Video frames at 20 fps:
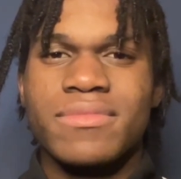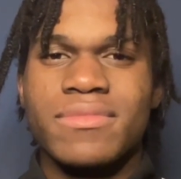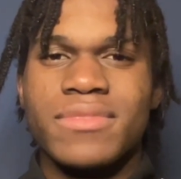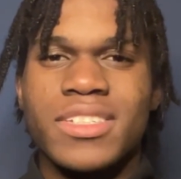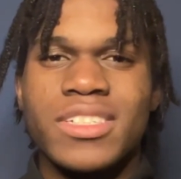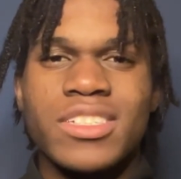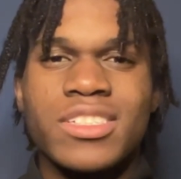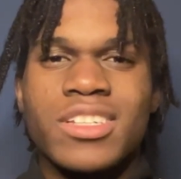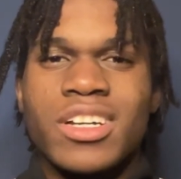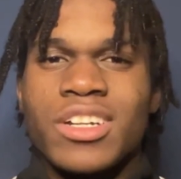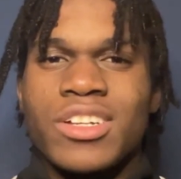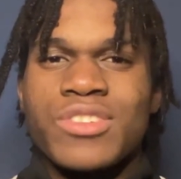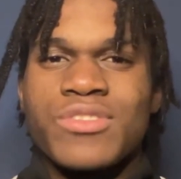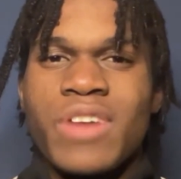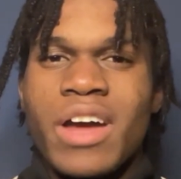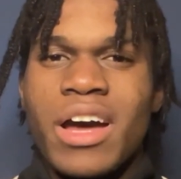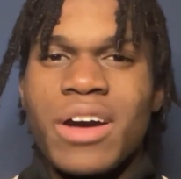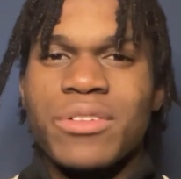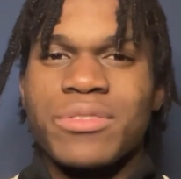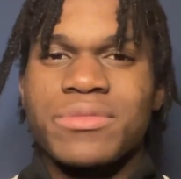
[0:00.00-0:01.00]
You're just gonna
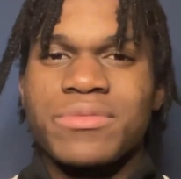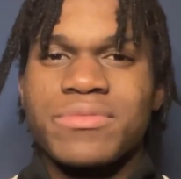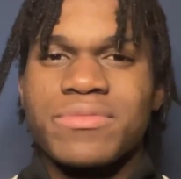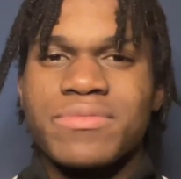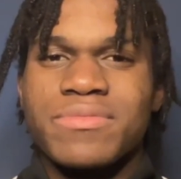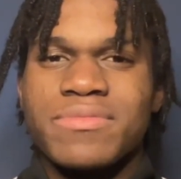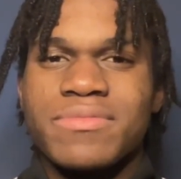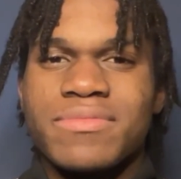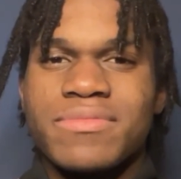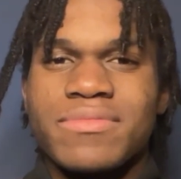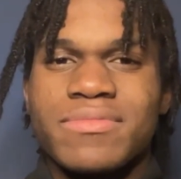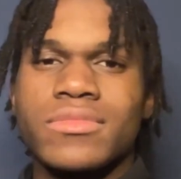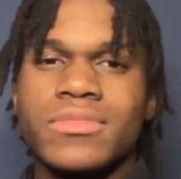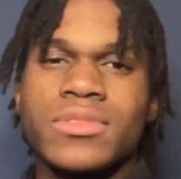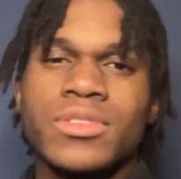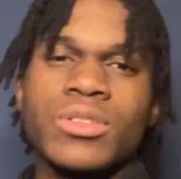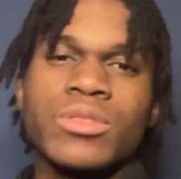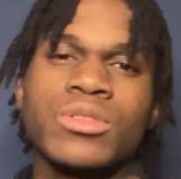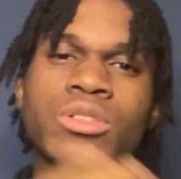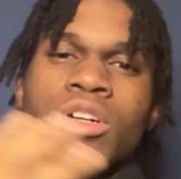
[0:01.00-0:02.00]
drown.
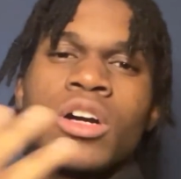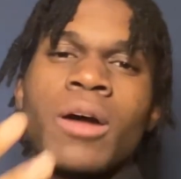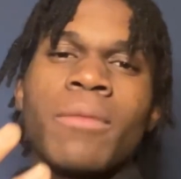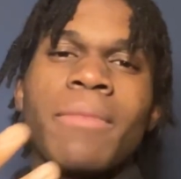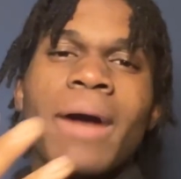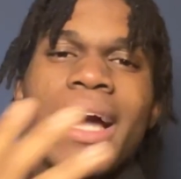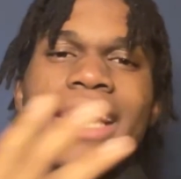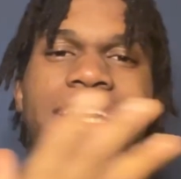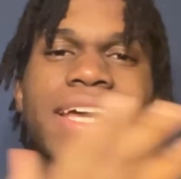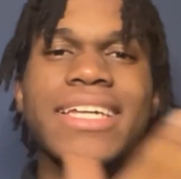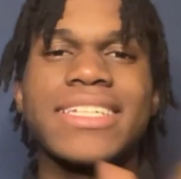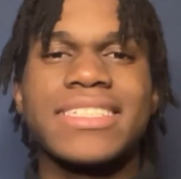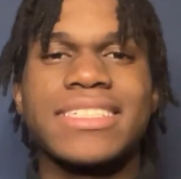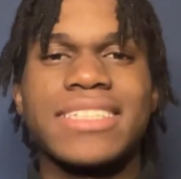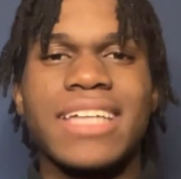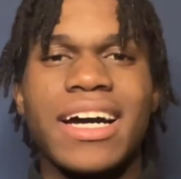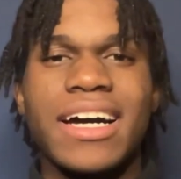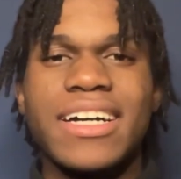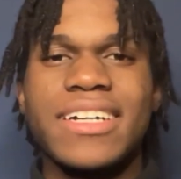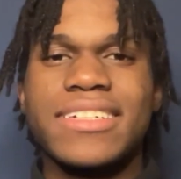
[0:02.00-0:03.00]
So to combat against
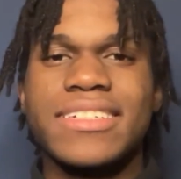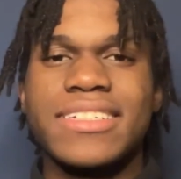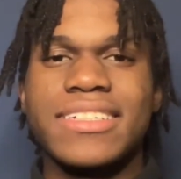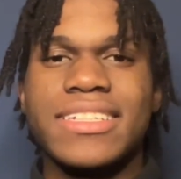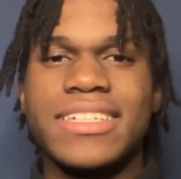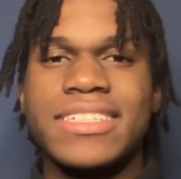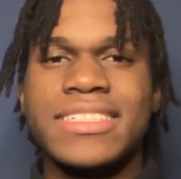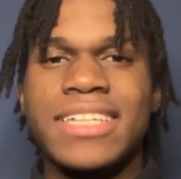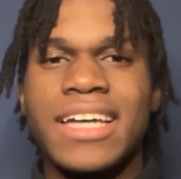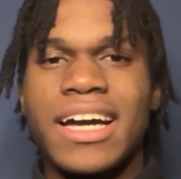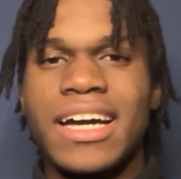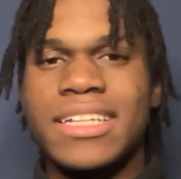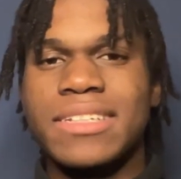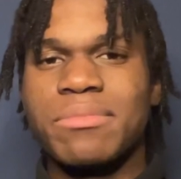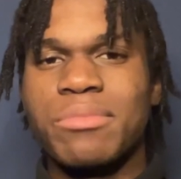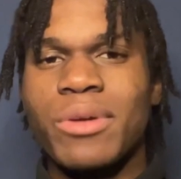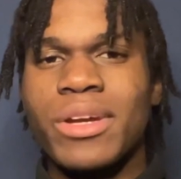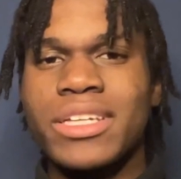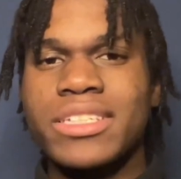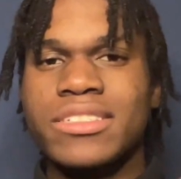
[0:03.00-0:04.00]
that, you need to add
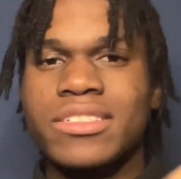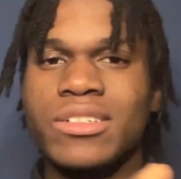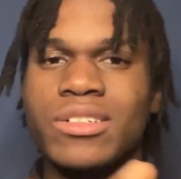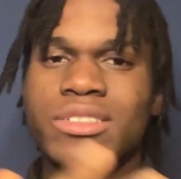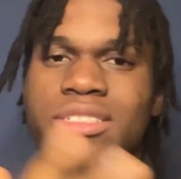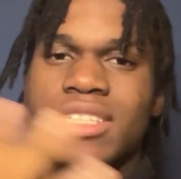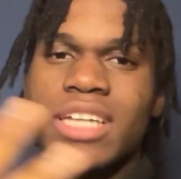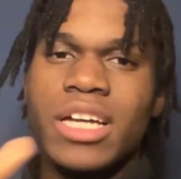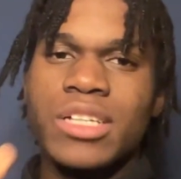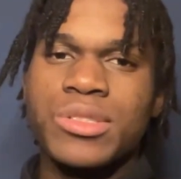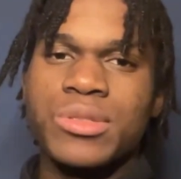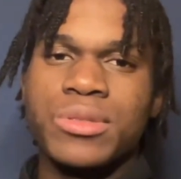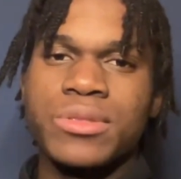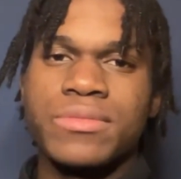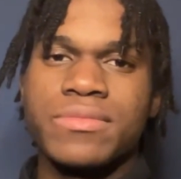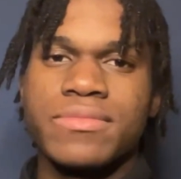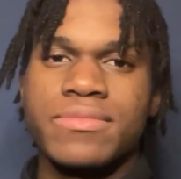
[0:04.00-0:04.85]
breaks to your schedule.